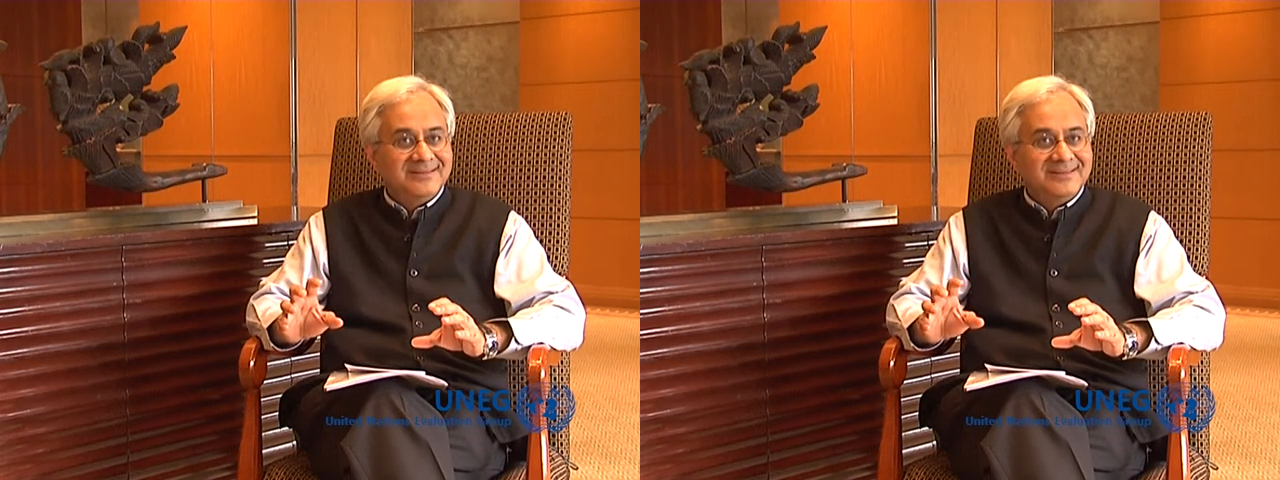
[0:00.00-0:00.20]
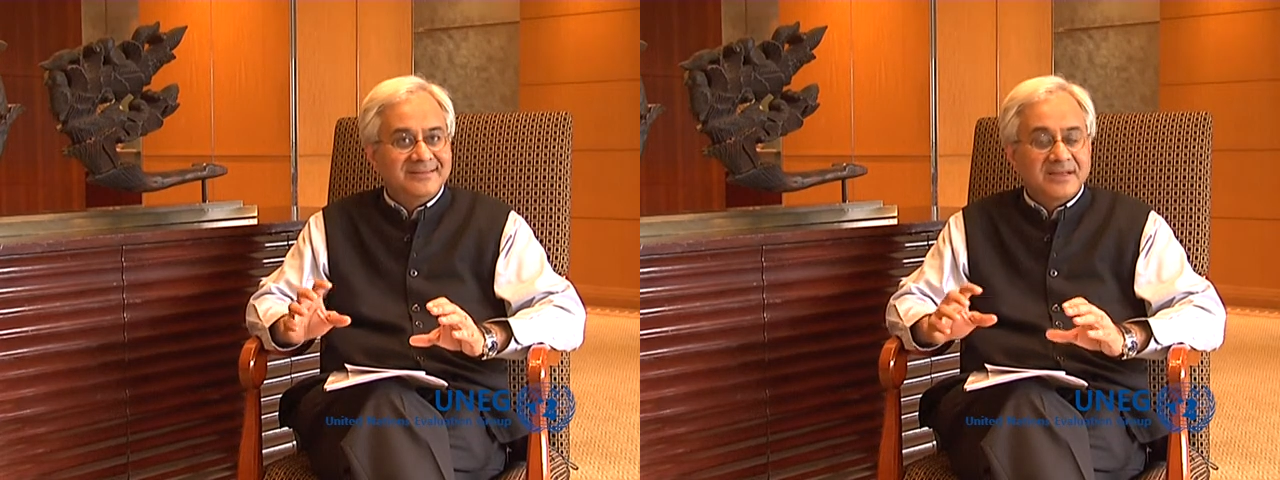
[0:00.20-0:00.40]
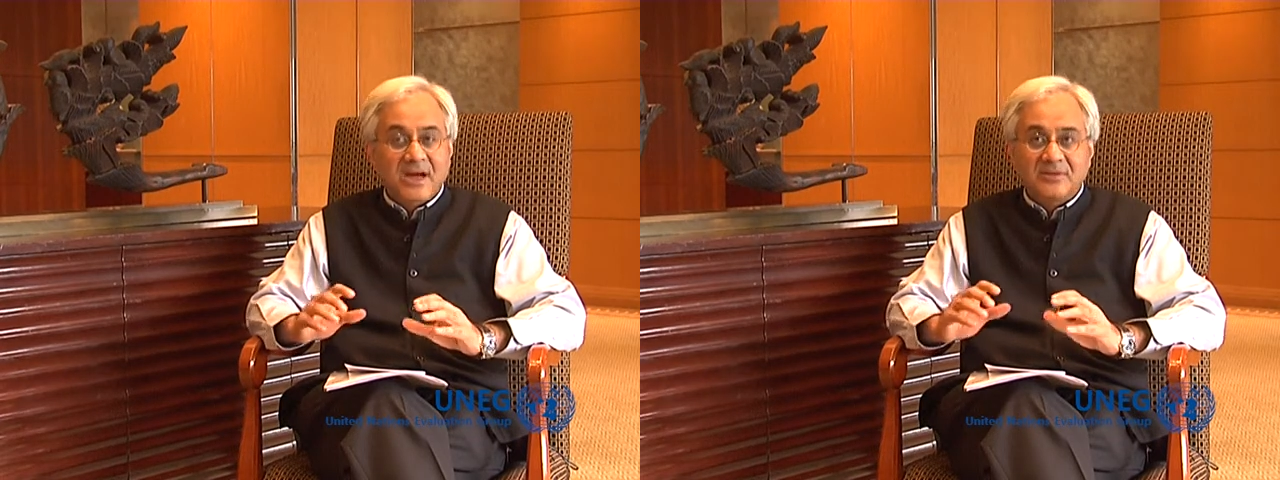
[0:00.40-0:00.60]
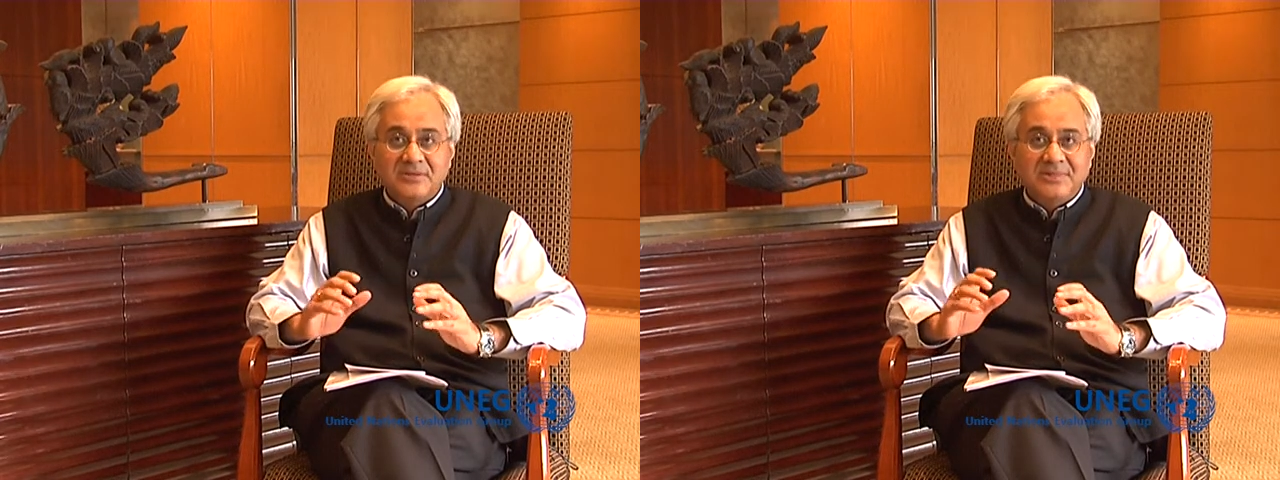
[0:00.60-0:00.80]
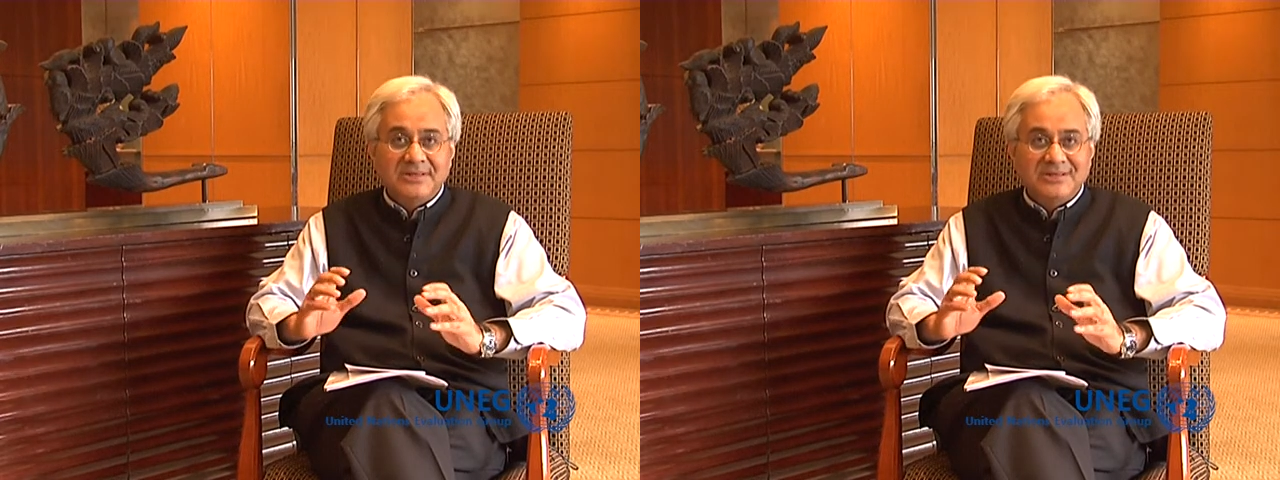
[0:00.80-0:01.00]
It is
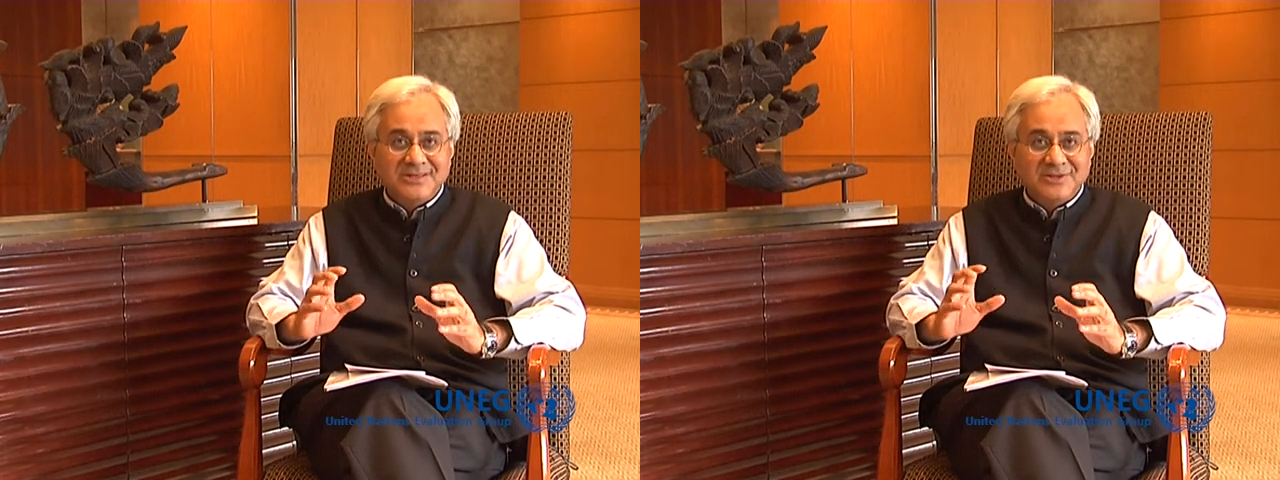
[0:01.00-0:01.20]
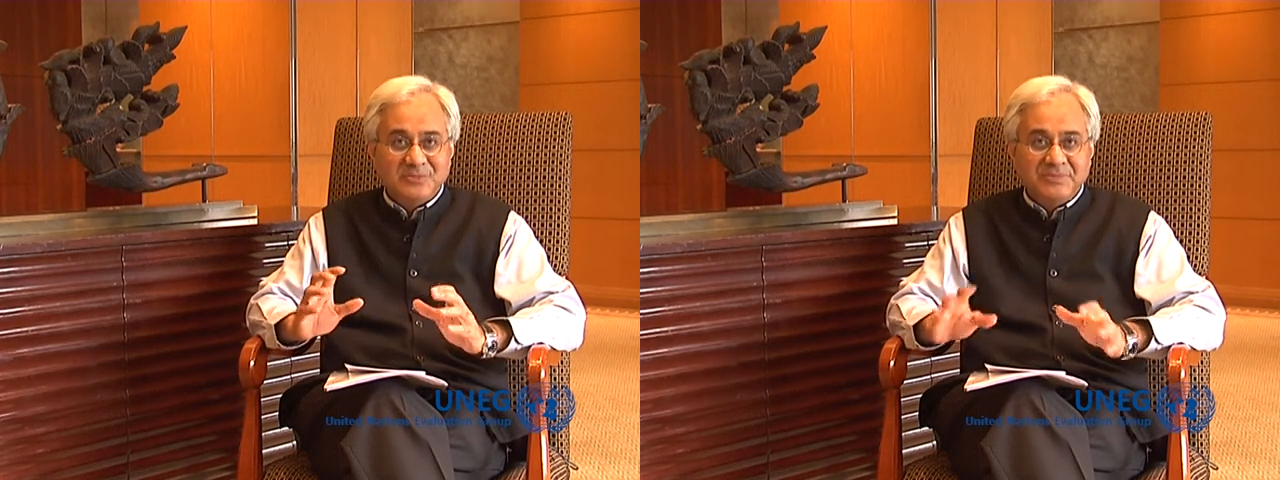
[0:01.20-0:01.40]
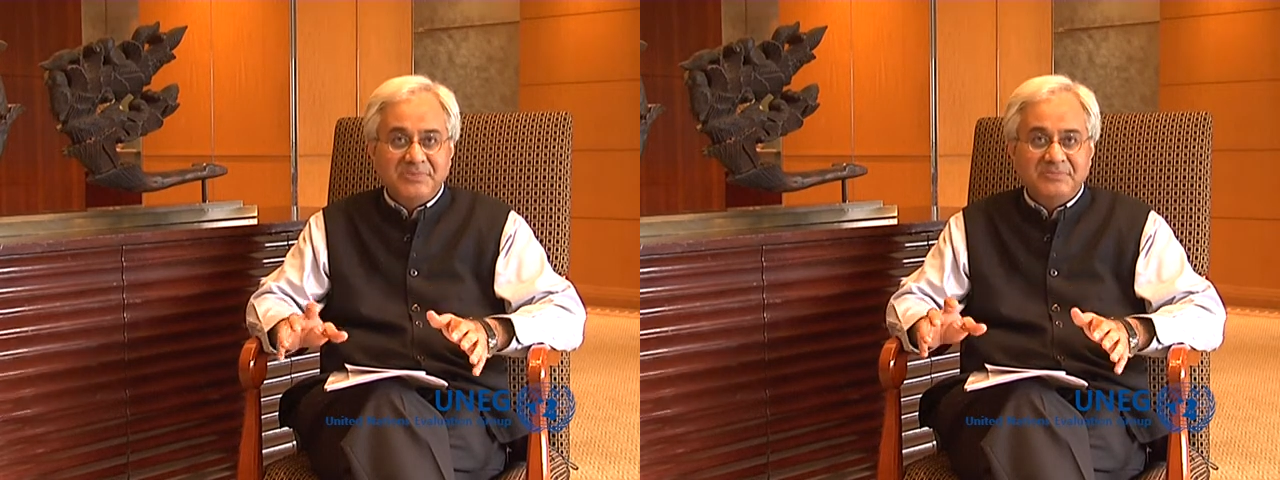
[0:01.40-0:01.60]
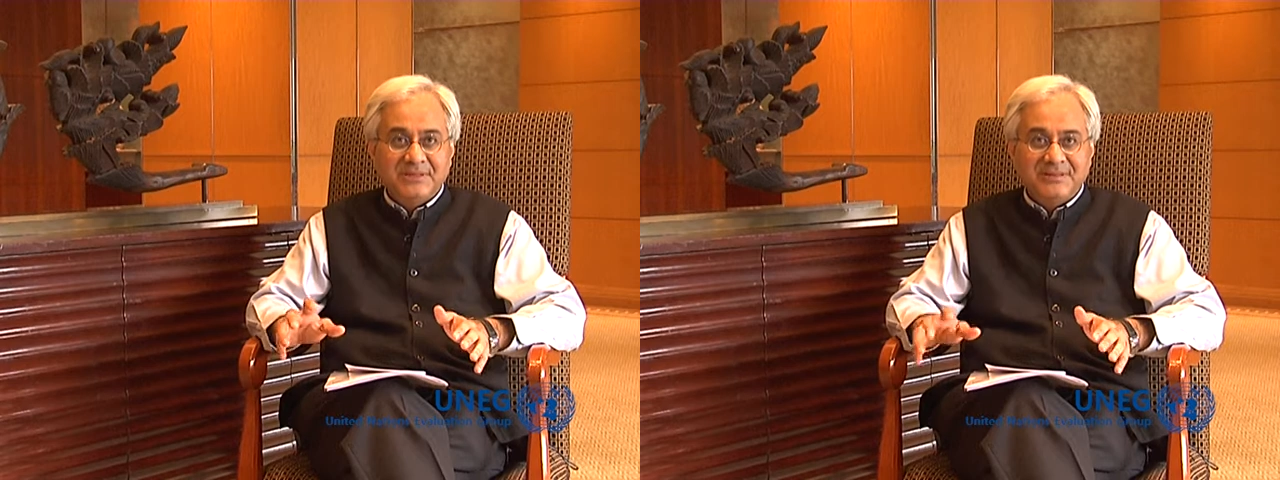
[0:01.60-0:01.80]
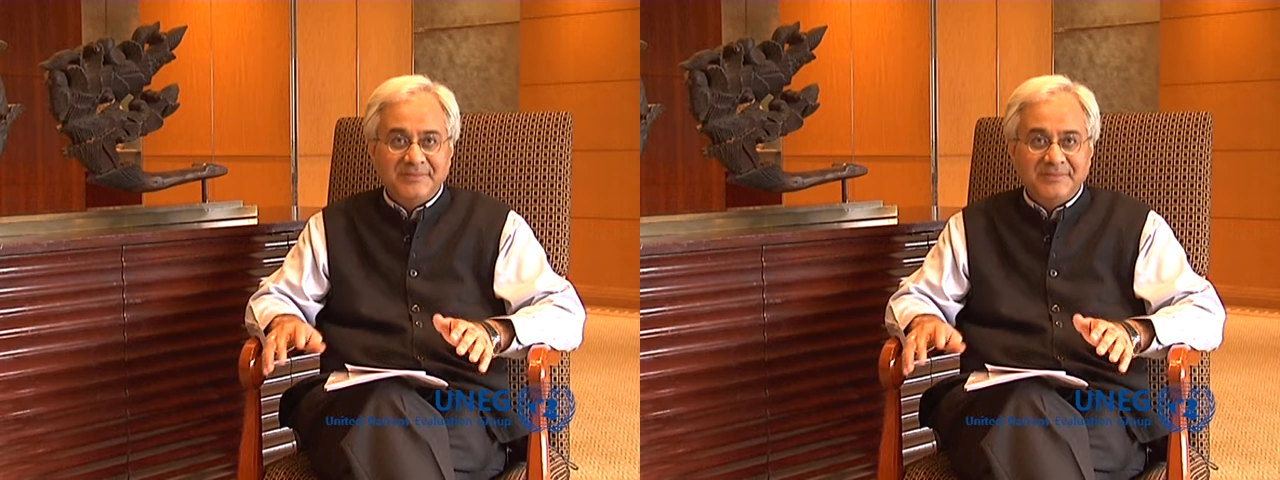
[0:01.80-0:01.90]
accountability to people.